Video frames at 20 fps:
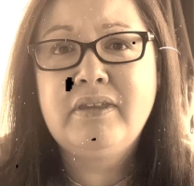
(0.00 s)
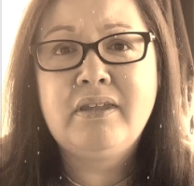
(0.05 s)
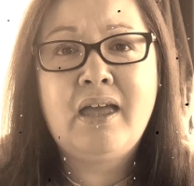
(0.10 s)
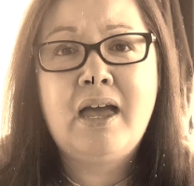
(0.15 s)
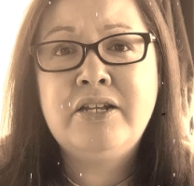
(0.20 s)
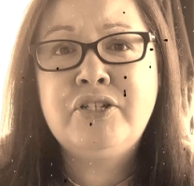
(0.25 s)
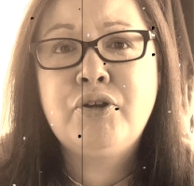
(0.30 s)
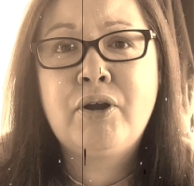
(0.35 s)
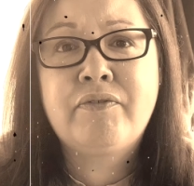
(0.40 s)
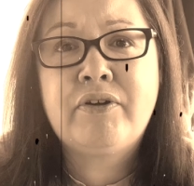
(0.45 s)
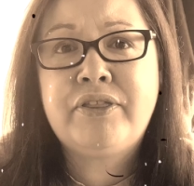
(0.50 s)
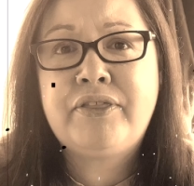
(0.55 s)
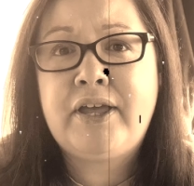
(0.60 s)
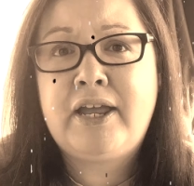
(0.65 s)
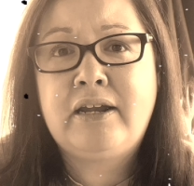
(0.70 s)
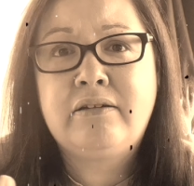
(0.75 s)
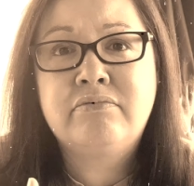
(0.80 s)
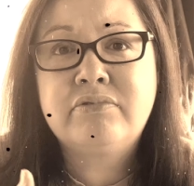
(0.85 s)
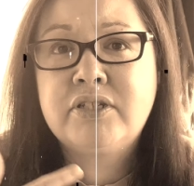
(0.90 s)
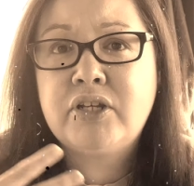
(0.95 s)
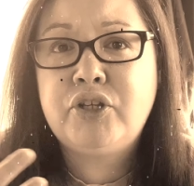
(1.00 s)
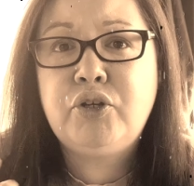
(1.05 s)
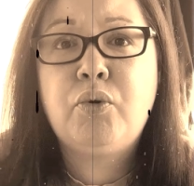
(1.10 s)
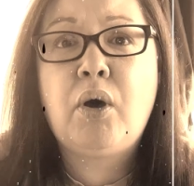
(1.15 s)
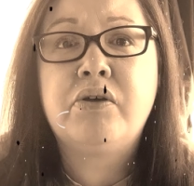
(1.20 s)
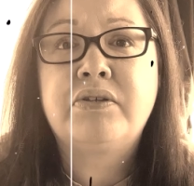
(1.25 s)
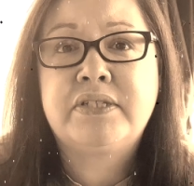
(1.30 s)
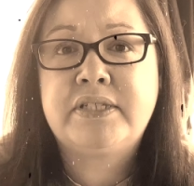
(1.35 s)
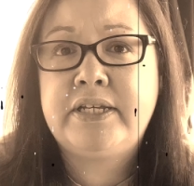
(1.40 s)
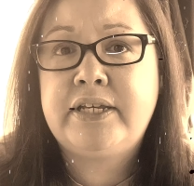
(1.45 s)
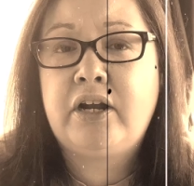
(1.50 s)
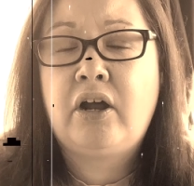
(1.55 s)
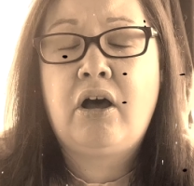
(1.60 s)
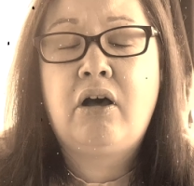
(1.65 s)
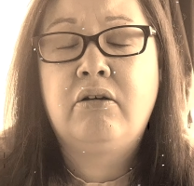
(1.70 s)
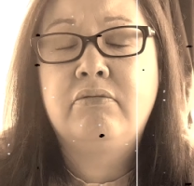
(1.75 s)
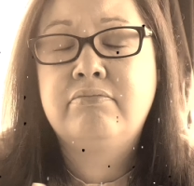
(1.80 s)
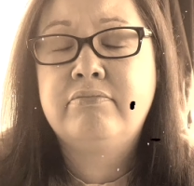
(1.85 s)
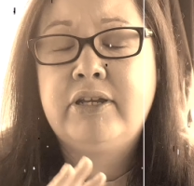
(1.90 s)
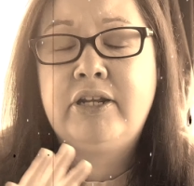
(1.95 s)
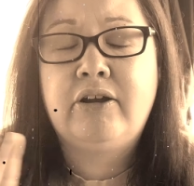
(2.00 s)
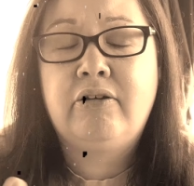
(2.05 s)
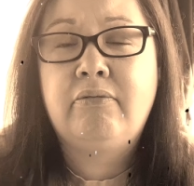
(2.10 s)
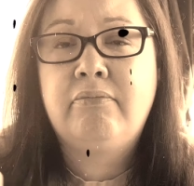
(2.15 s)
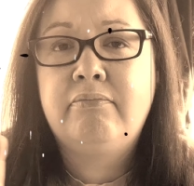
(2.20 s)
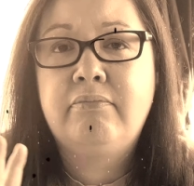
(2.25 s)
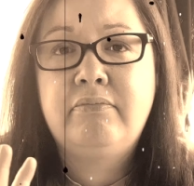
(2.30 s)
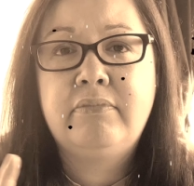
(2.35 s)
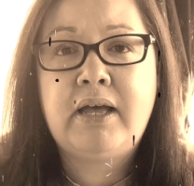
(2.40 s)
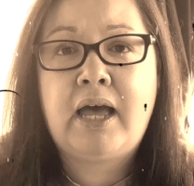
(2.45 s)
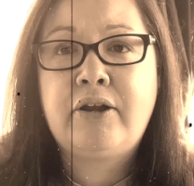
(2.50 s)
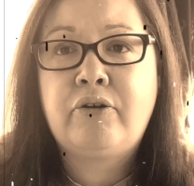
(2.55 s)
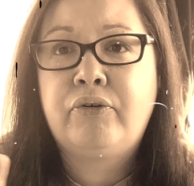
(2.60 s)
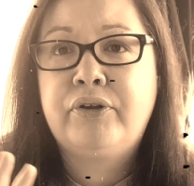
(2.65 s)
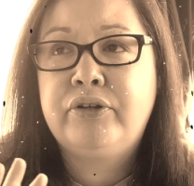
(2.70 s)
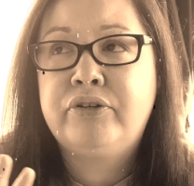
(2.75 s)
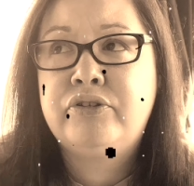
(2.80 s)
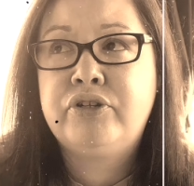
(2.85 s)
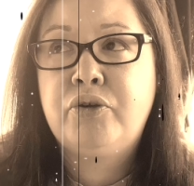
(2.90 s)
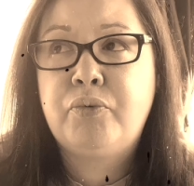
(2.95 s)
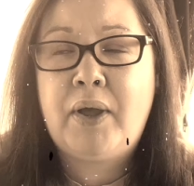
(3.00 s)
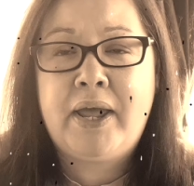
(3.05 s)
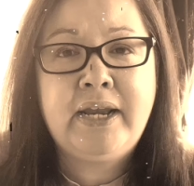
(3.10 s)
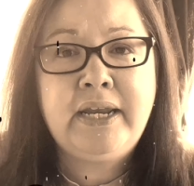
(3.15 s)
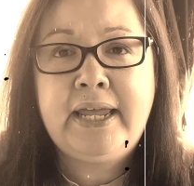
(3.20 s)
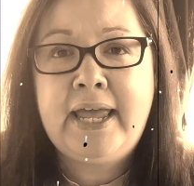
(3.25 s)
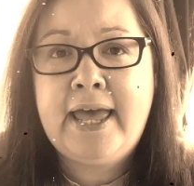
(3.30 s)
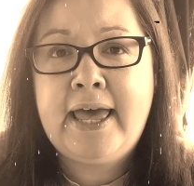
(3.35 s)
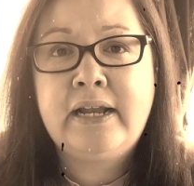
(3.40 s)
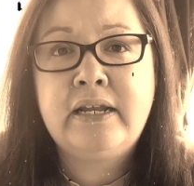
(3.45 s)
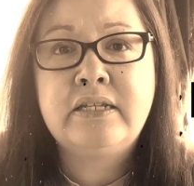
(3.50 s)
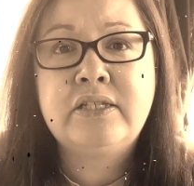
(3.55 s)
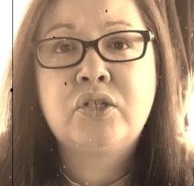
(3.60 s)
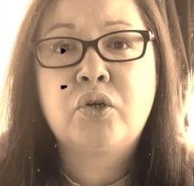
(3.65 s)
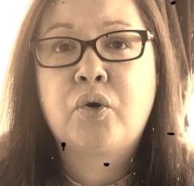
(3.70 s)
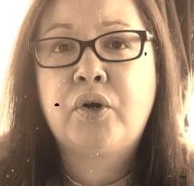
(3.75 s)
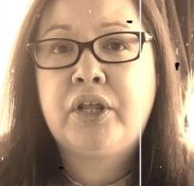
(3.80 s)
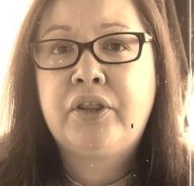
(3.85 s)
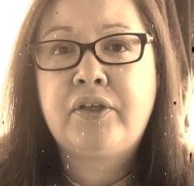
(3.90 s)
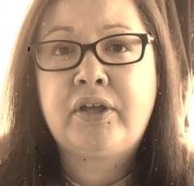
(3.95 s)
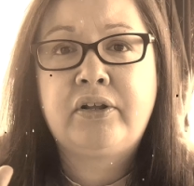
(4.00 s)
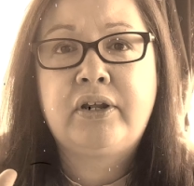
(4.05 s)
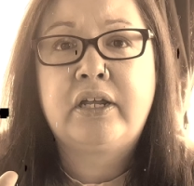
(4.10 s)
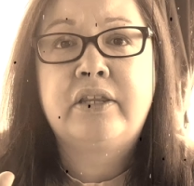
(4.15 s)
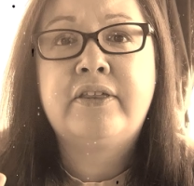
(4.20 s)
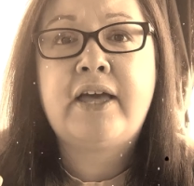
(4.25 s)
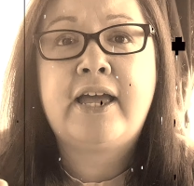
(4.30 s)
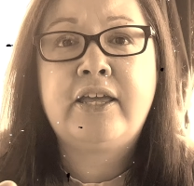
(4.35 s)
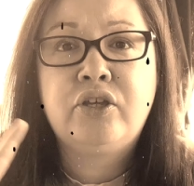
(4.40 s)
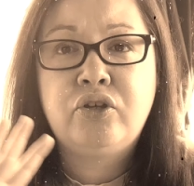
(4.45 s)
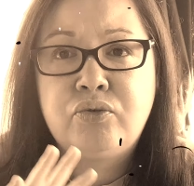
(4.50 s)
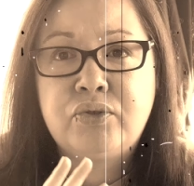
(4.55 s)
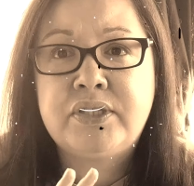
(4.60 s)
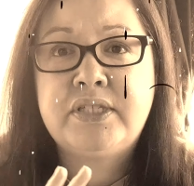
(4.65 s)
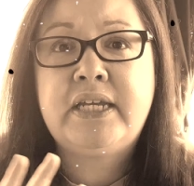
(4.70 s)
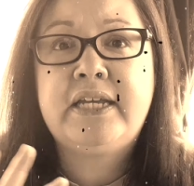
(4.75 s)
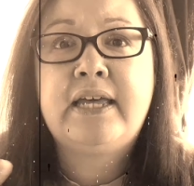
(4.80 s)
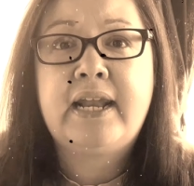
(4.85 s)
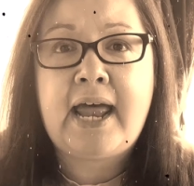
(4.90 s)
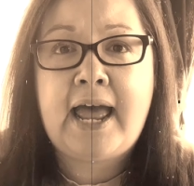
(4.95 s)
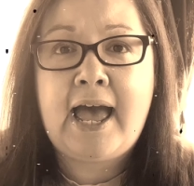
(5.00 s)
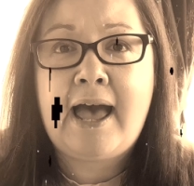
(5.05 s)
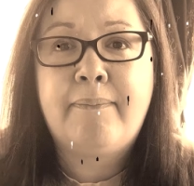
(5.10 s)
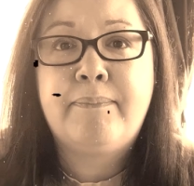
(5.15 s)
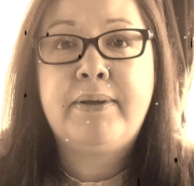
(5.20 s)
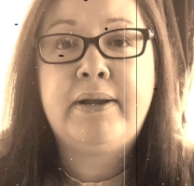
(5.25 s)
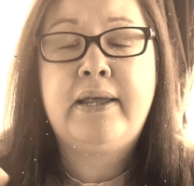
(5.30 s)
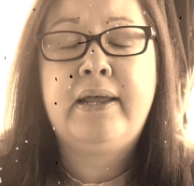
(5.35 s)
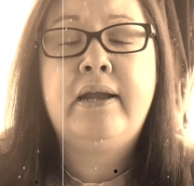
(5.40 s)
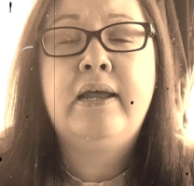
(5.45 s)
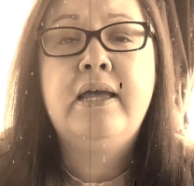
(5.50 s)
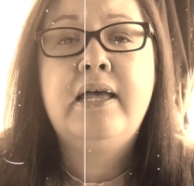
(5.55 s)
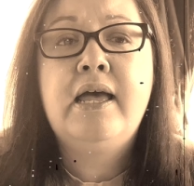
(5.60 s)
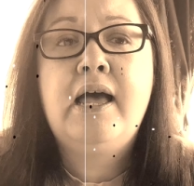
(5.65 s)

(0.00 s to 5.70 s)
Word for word: I do everything, so you all see it all. You know, I don't do any edits or anything like that. You see it happening.